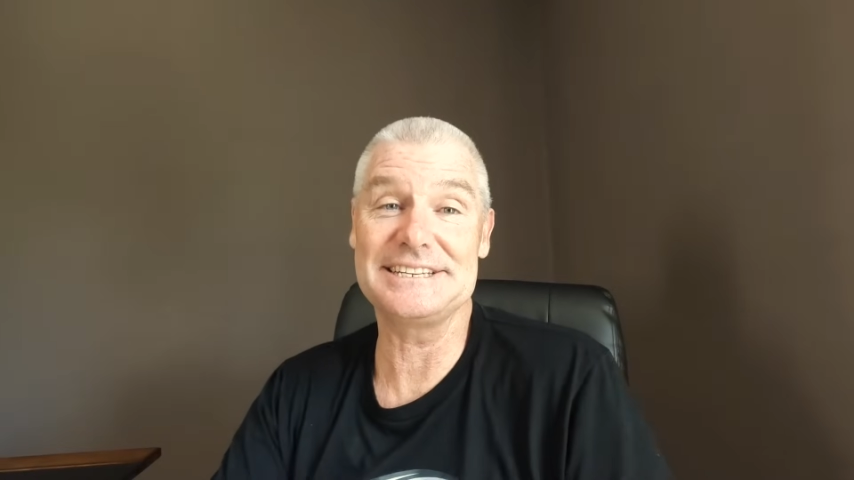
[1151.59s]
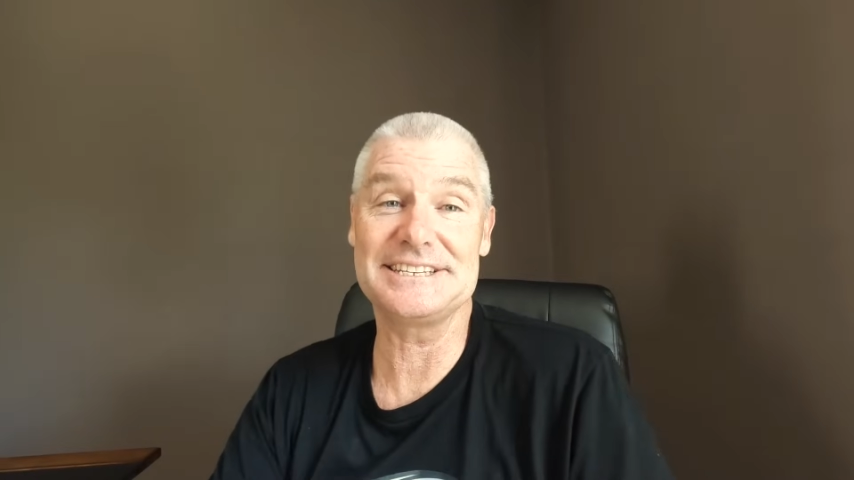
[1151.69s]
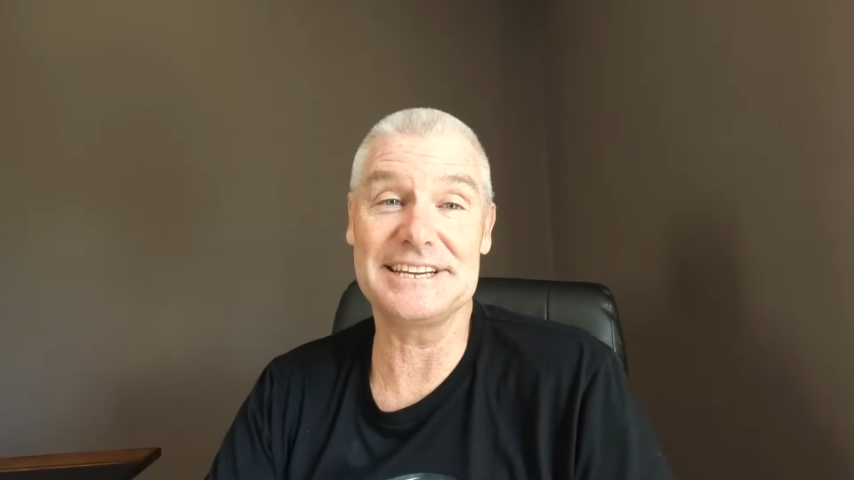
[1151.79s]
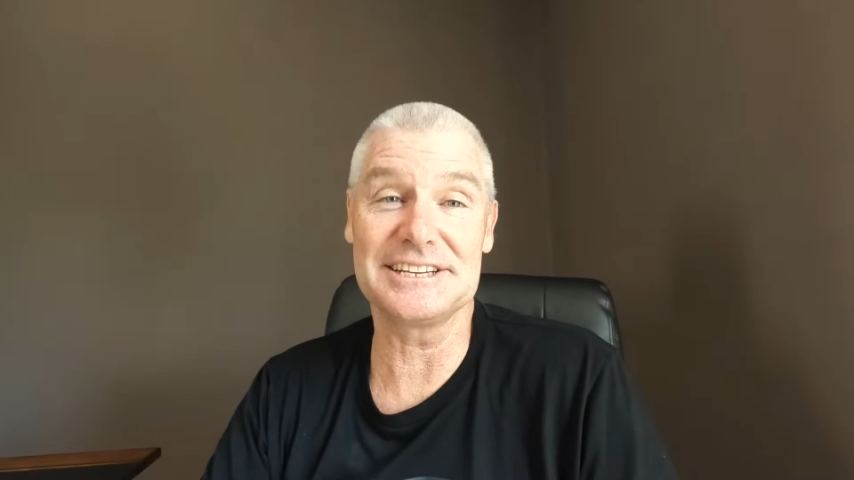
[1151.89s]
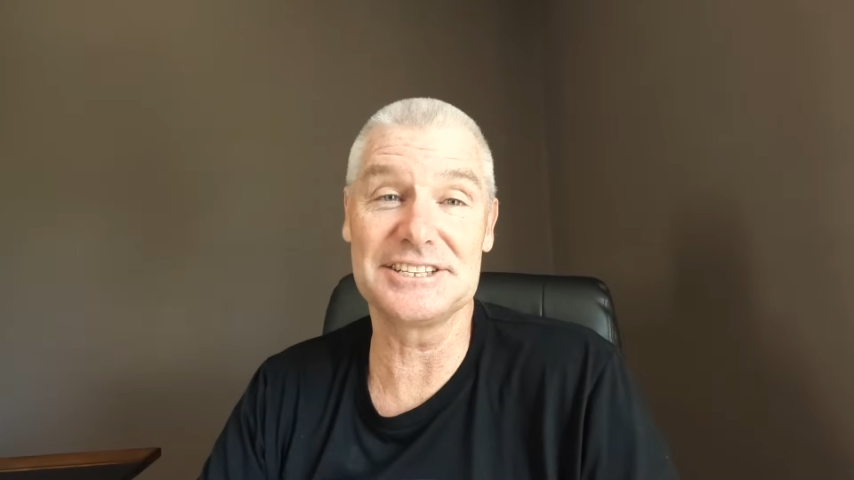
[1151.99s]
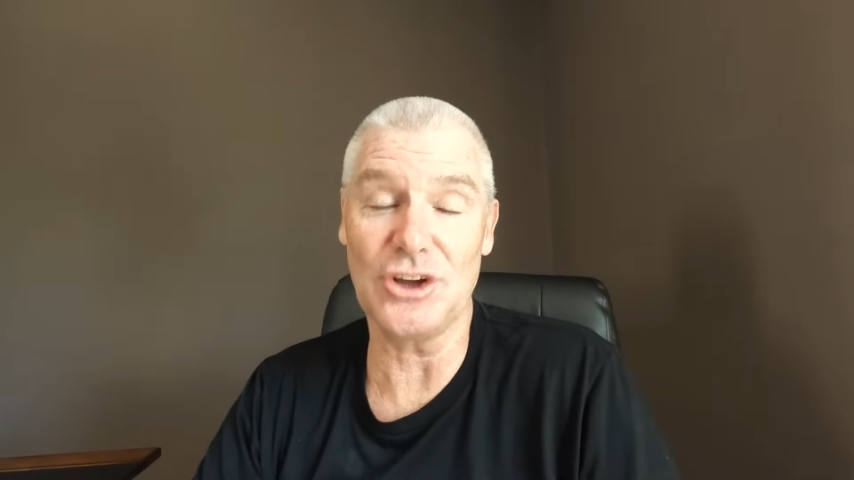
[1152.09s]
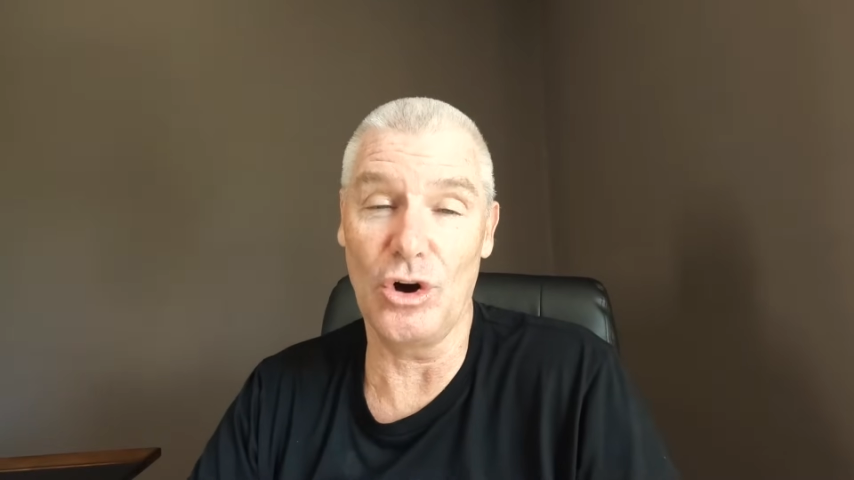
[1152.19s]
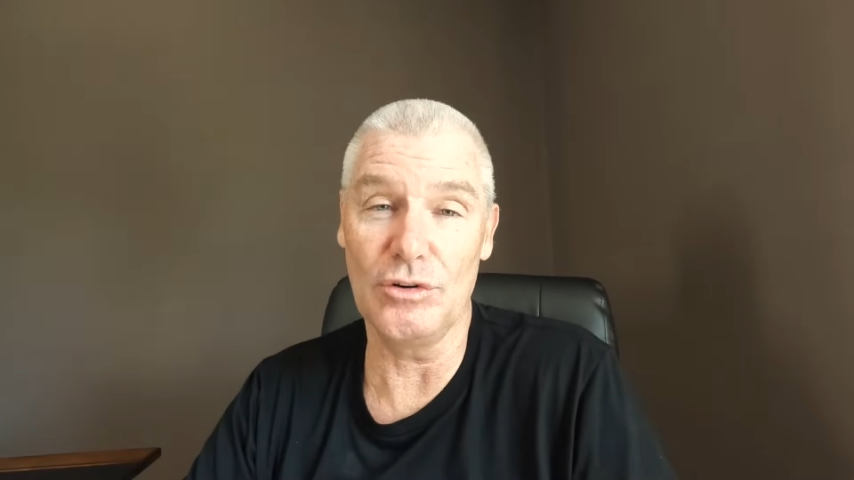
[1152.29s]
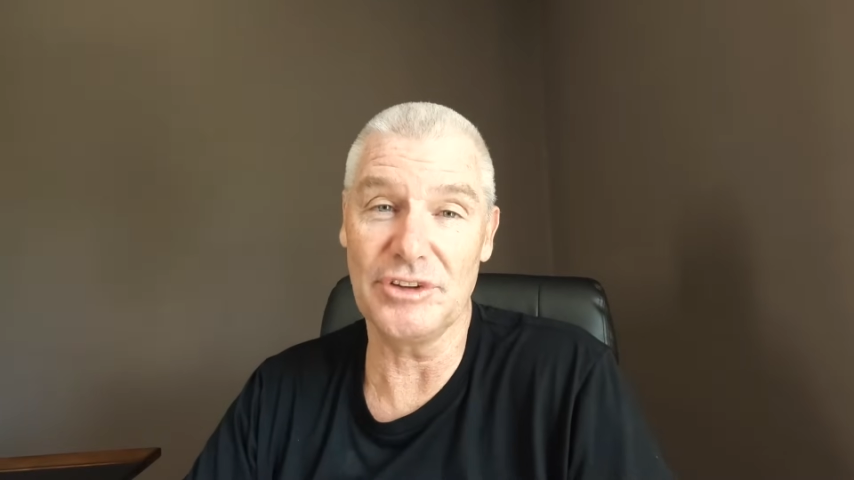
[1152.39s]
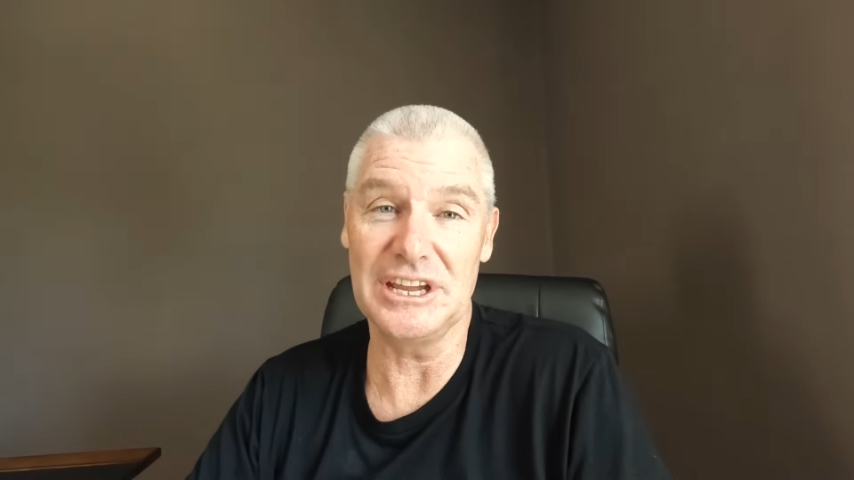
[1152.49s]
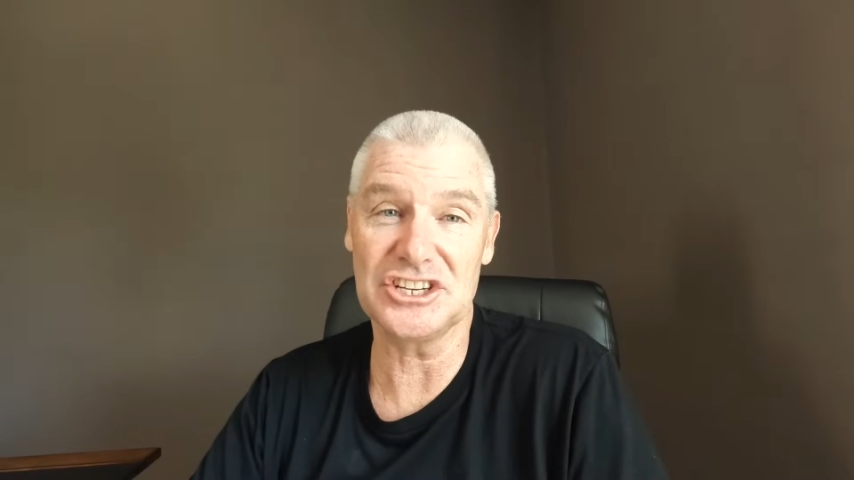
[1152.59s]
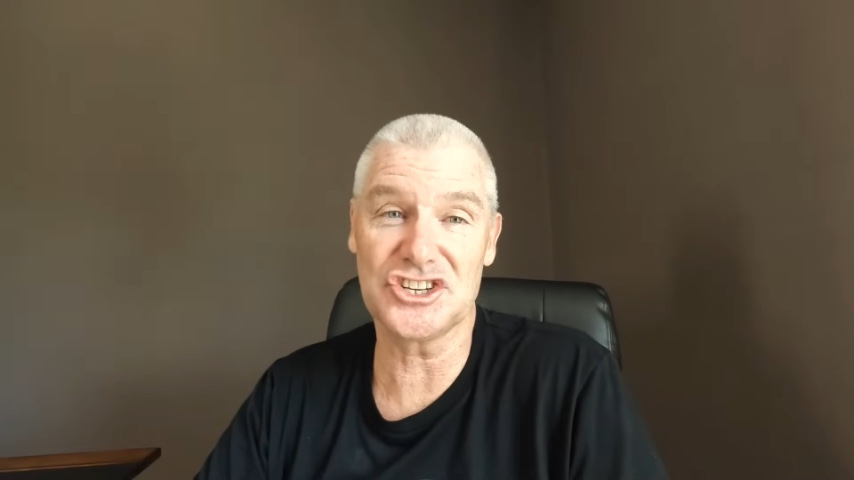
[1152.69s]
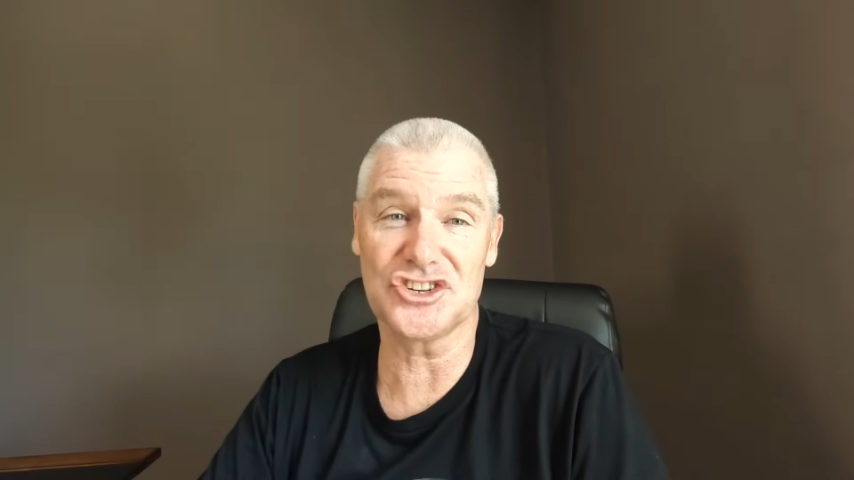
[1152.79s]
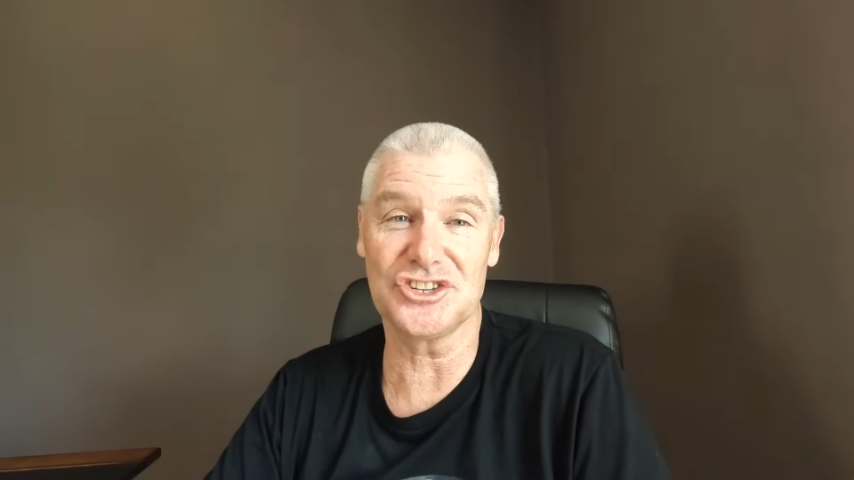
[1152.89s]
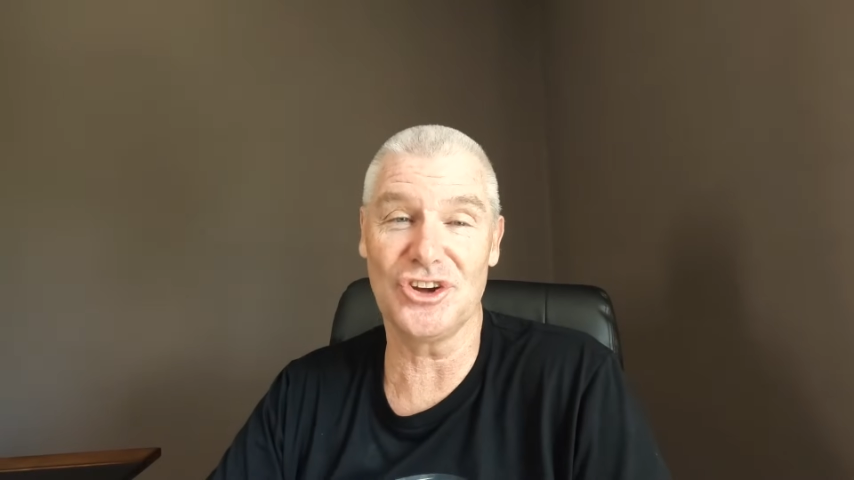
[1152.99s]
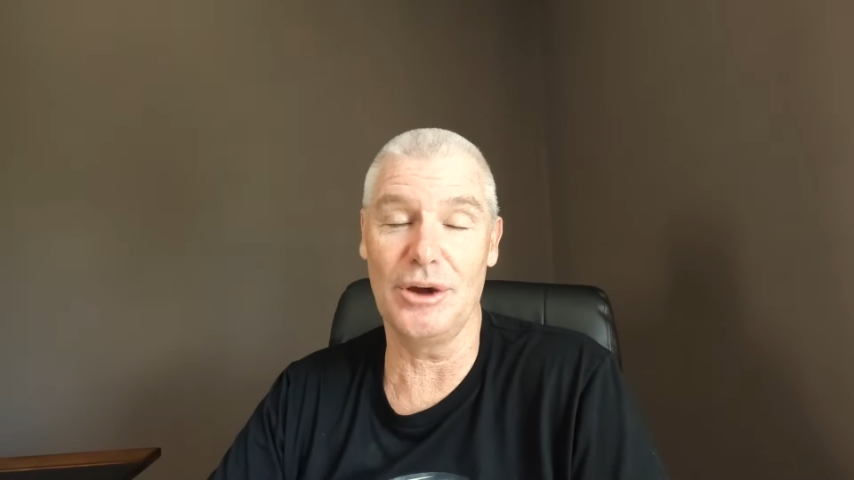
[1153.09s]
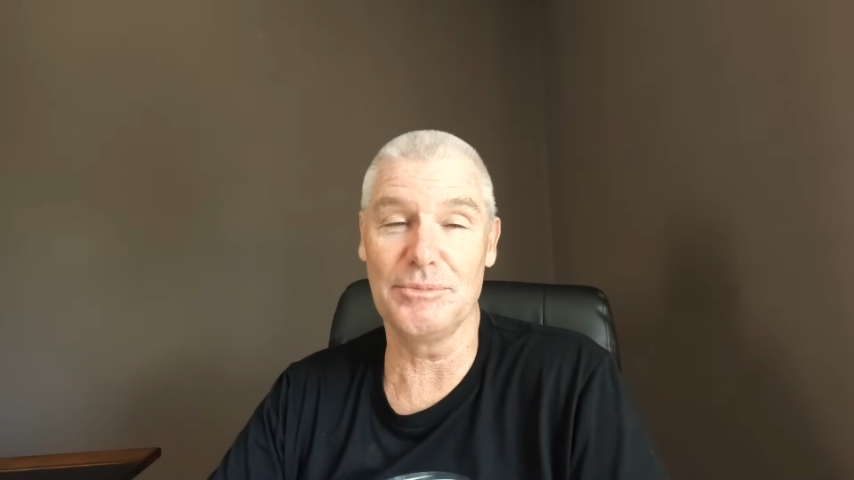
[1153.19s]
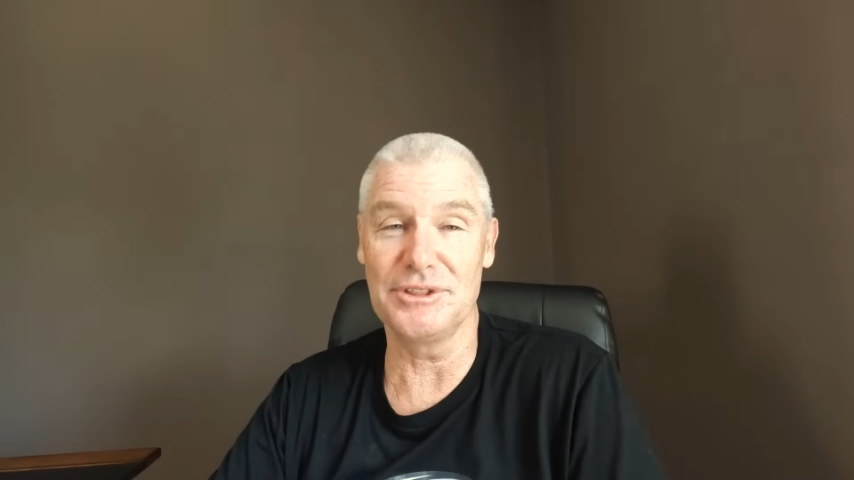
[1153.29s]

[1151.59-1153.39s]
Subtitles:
seconds of extra time,